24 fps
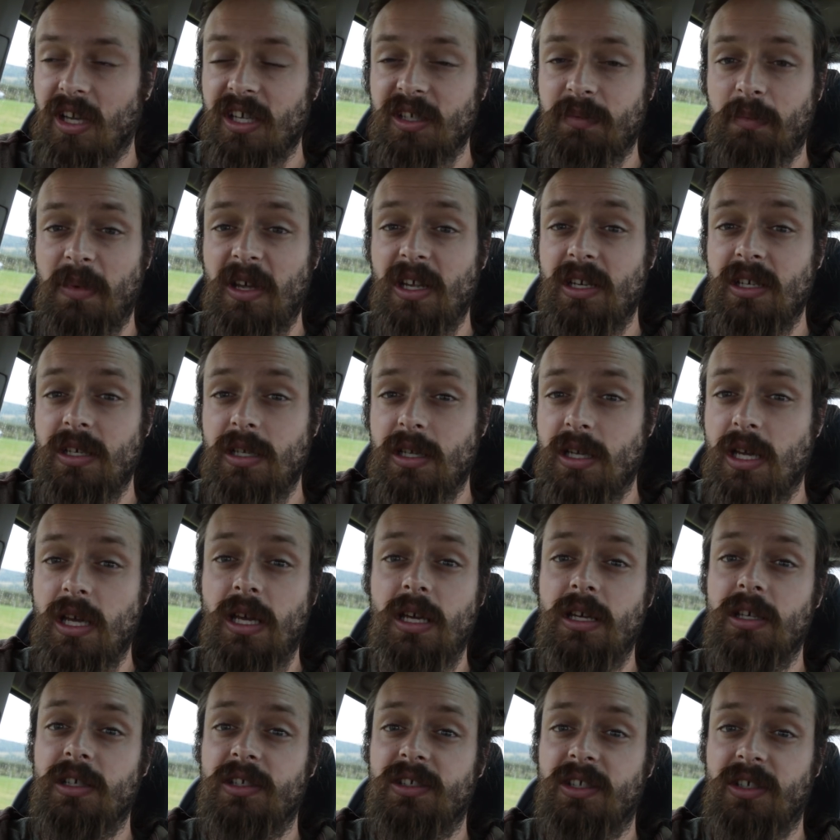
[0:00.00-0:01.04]
been
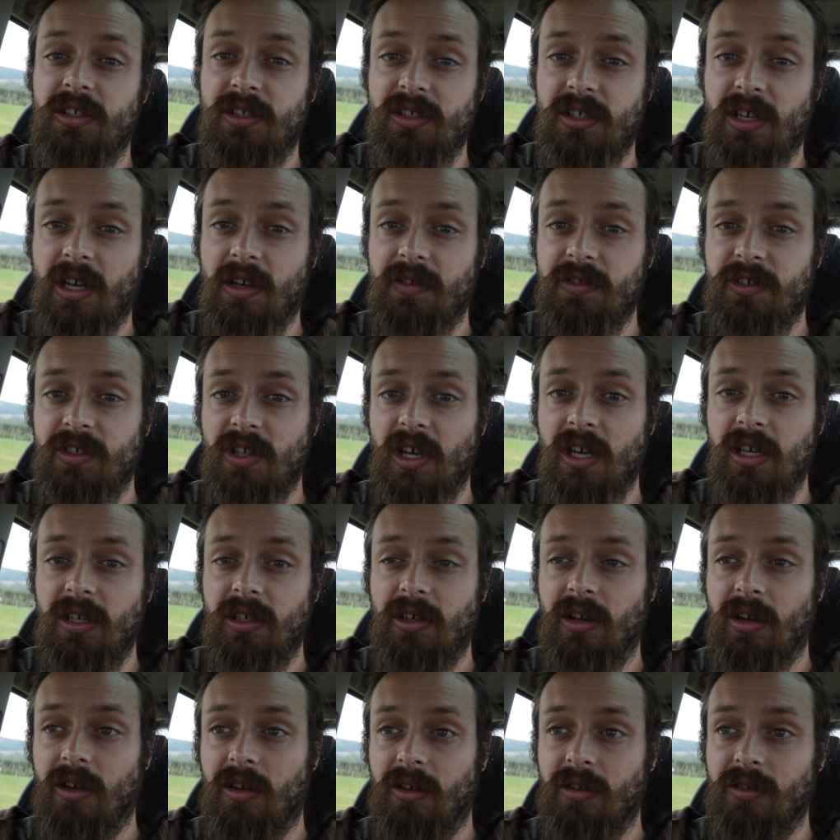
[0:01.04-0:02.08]
years since I've
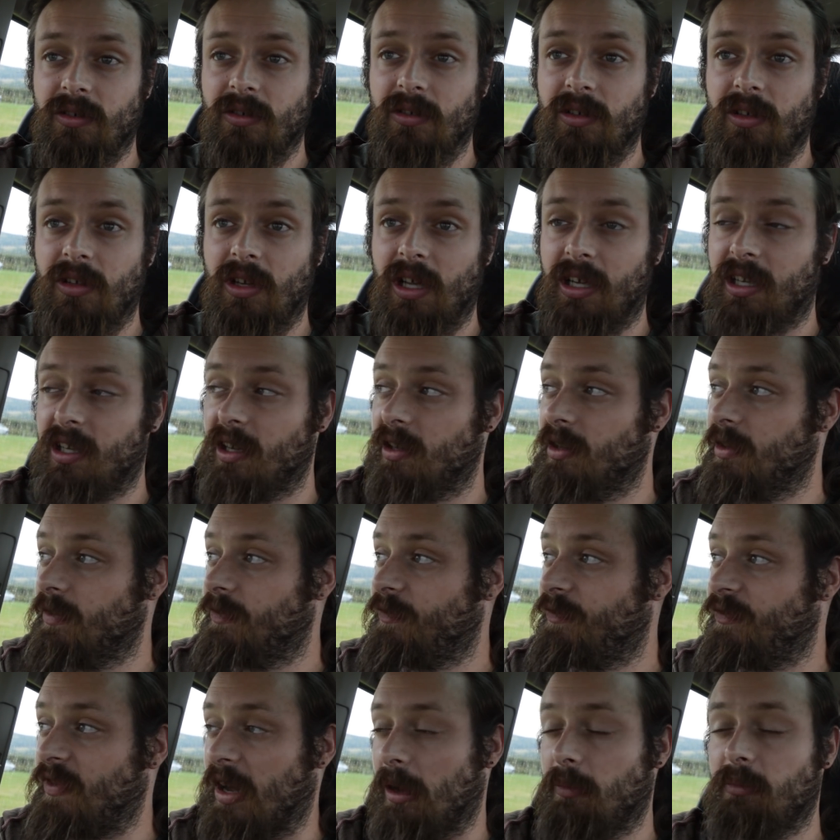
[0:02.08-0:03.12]
stayed on like a
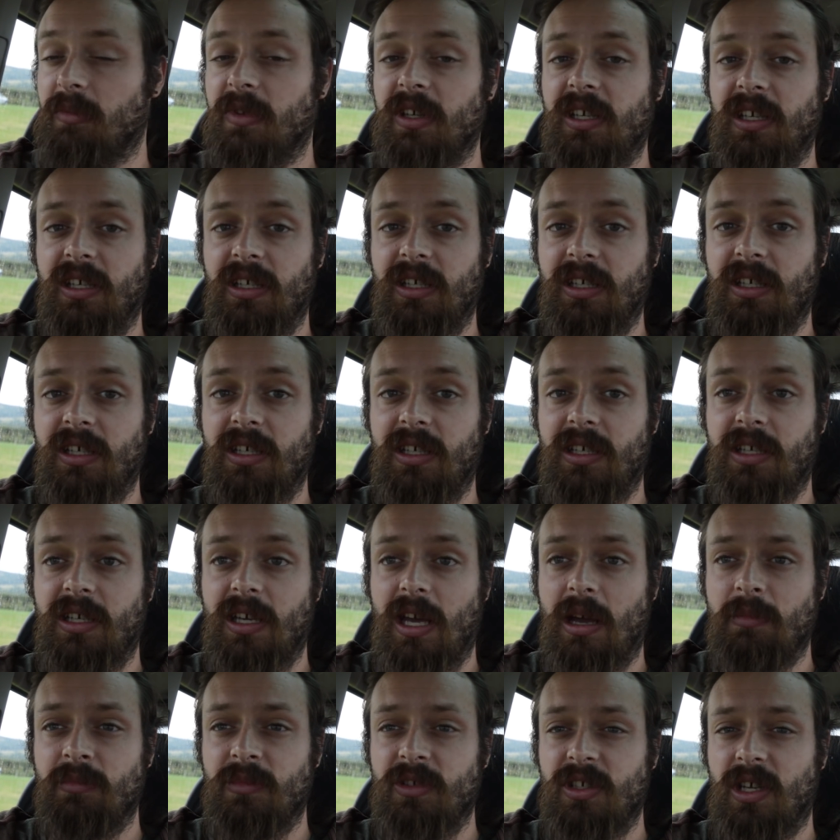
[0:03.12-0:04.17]
family
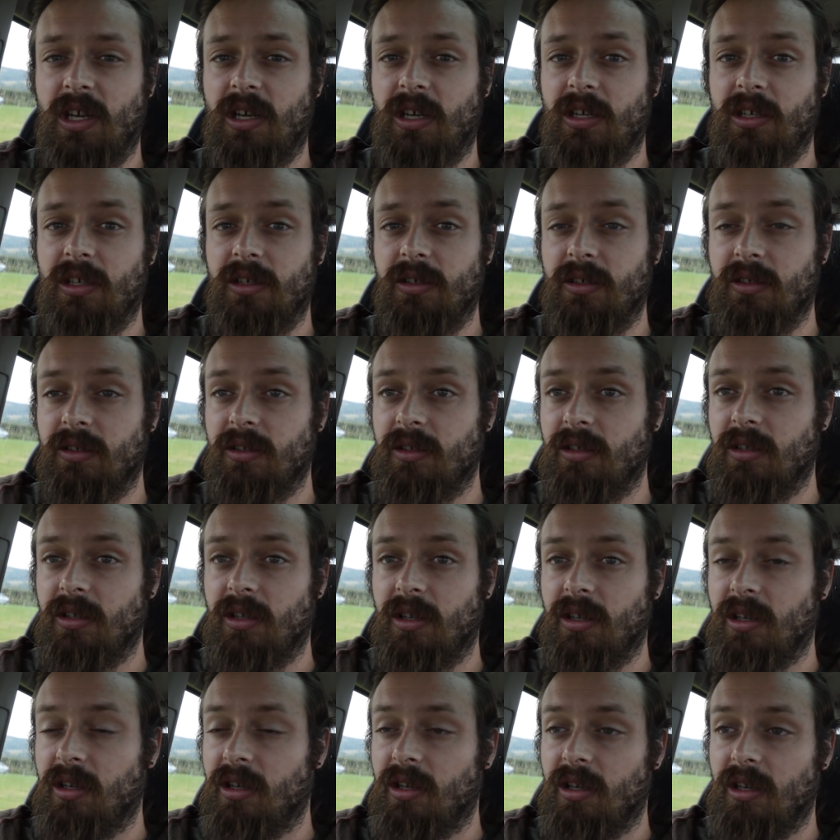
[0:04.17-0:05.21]
campsite.
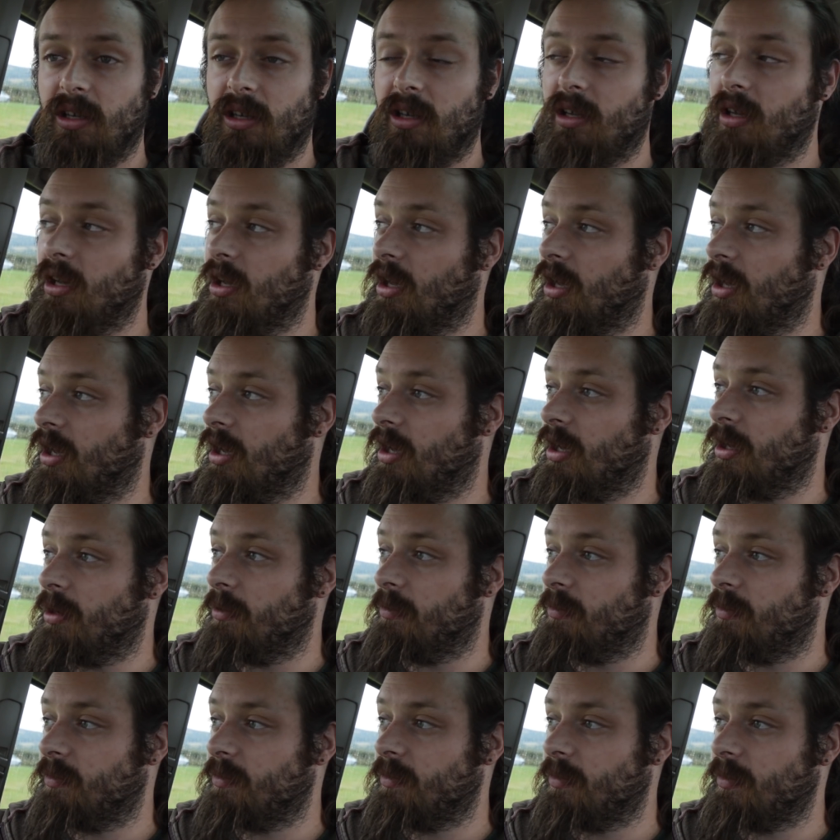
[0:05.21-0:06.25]

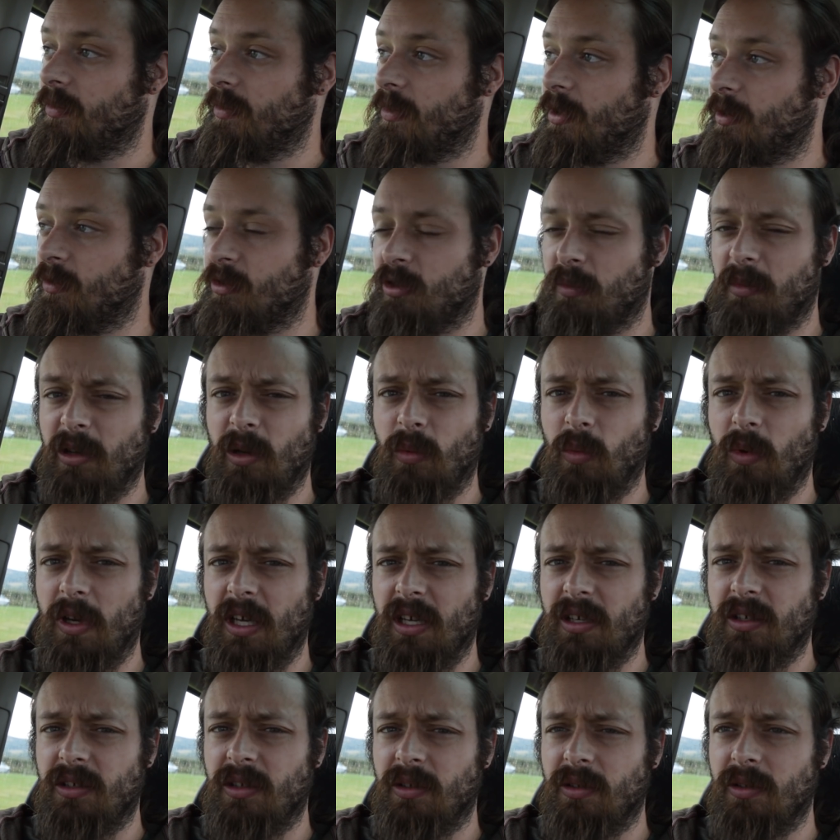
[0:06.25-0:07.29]
It was a bit
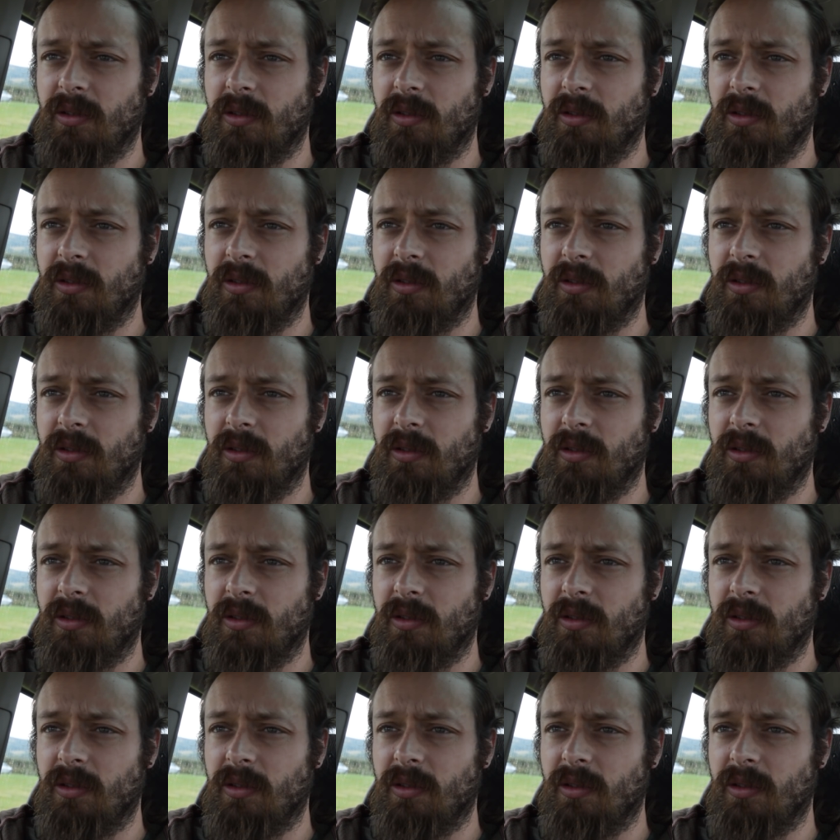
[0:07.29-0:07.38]
weird.